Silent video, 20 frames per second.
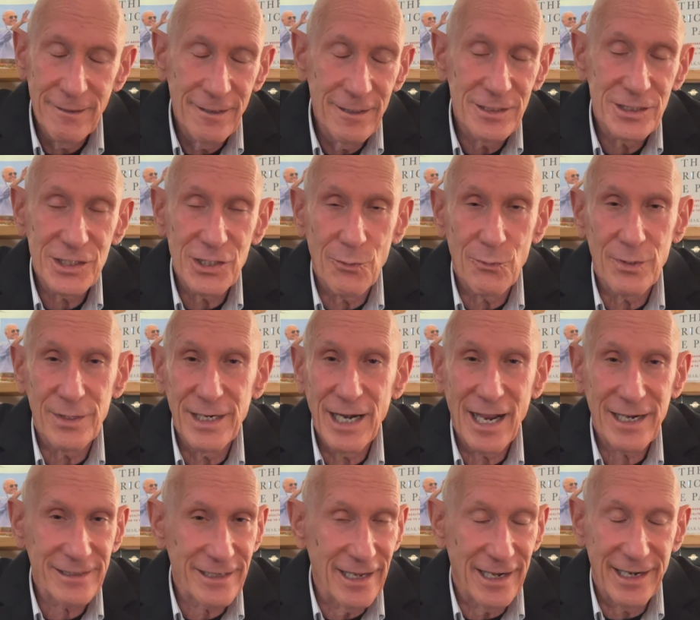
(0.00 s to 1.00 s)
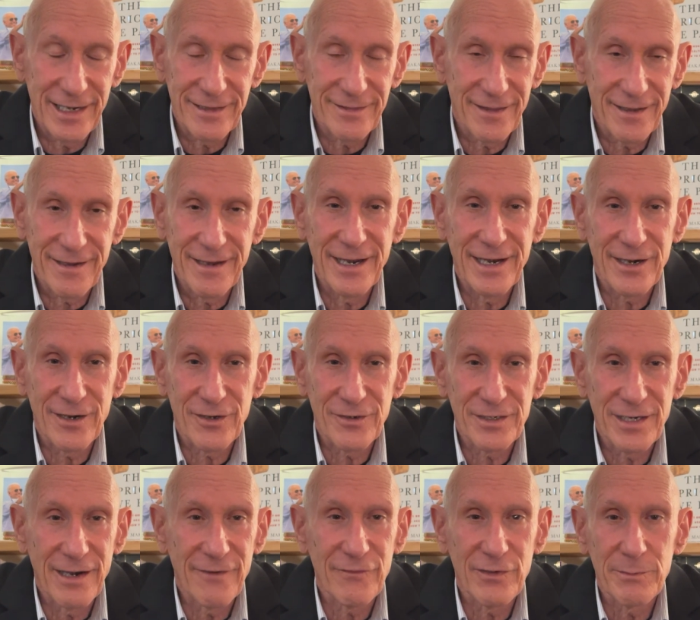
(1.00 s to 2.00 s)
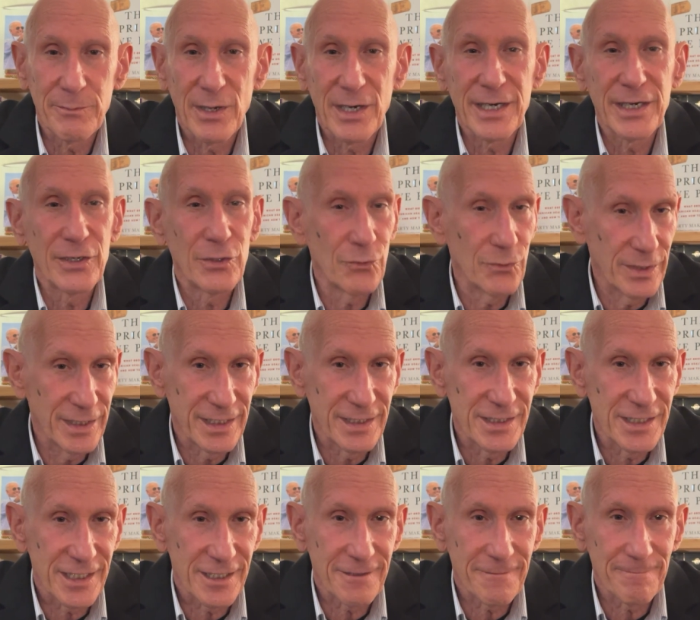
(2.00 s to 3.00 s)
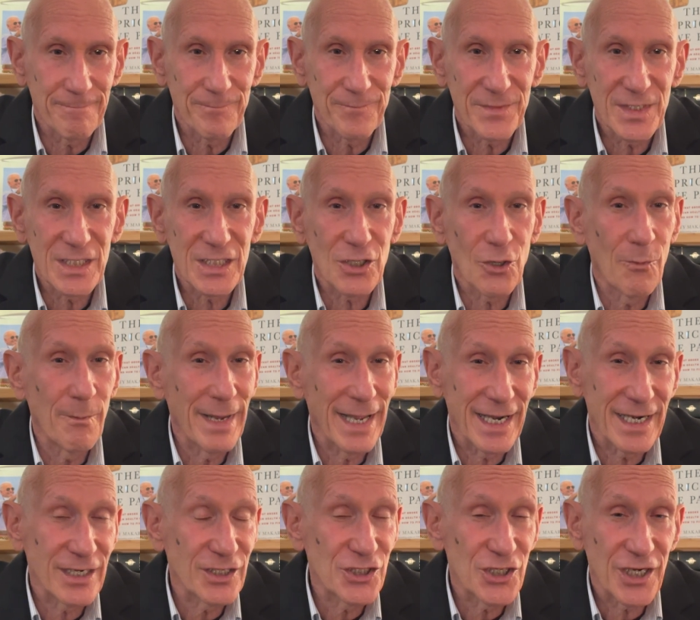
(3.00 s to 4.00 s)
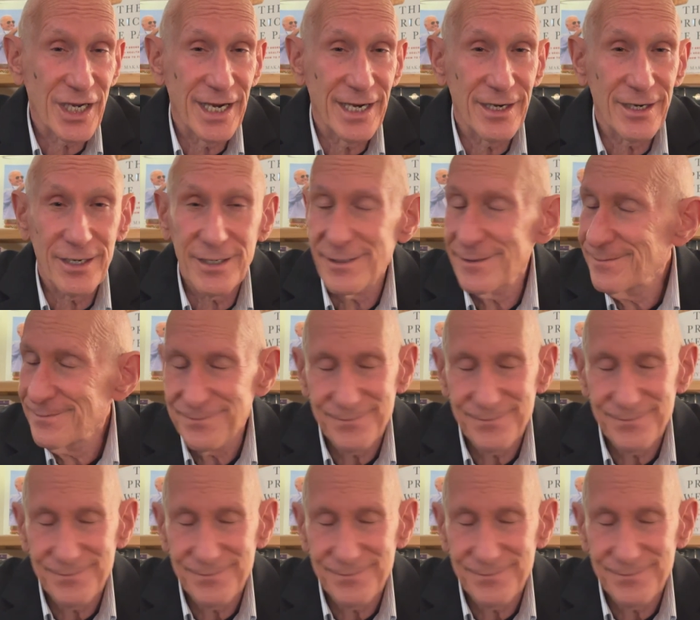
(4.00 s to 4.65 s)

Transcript: So we're not getting the care to everybody who needs it. So managed care,